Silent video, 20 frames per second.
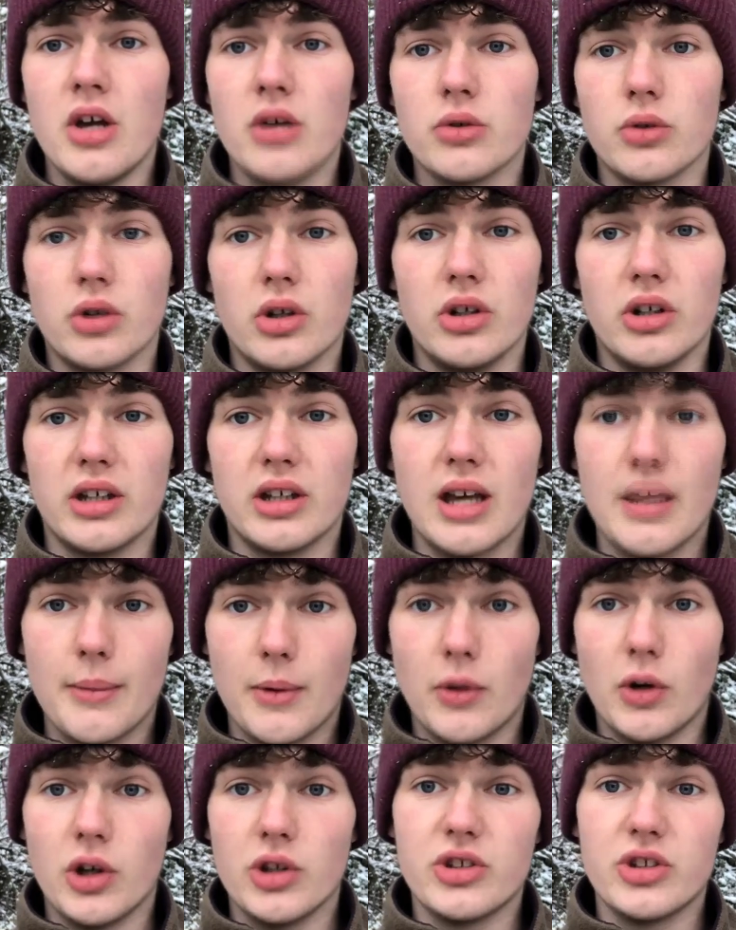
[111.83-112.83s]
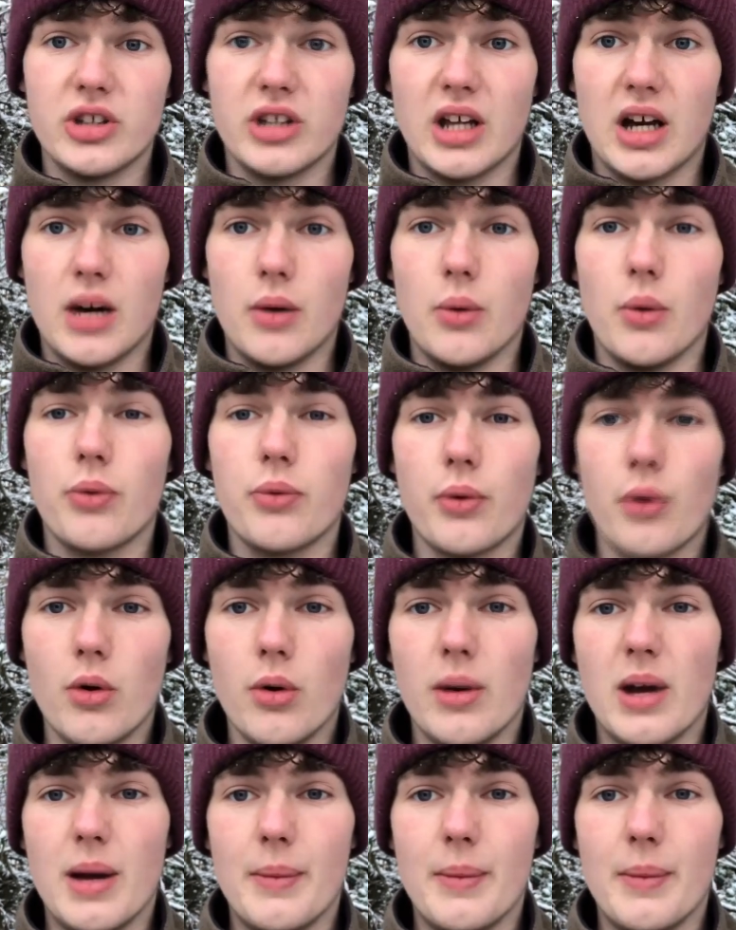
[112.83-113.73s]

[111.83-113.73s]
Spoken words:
So we're going to get my rods in now, throw a